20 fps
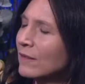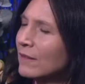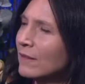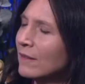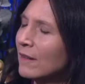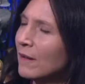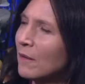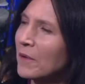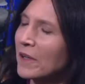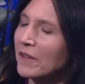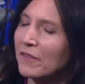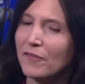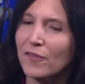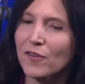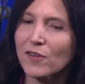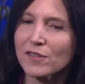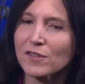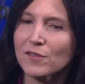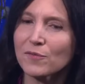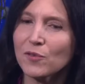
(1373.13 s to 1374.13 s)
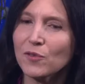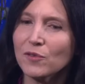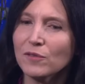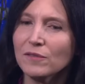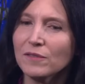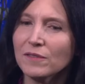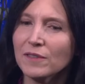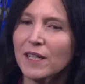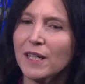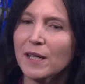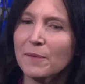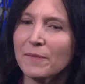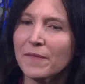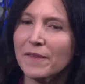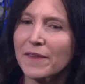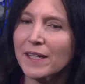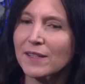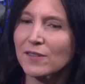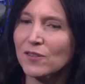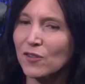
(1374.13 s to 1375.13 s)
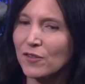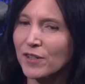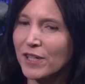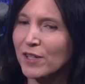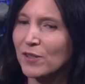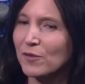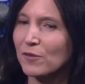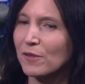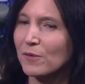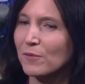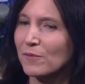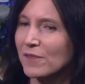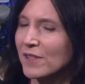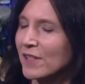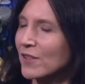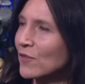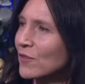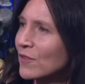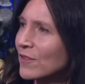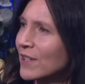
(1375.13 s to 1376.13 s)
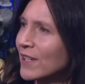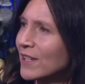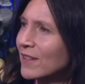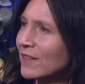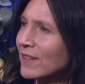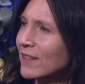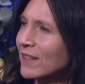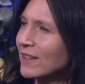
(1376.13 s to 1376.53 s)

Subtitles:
I mean, first of all, that Dogecoin was interesting, isn't it?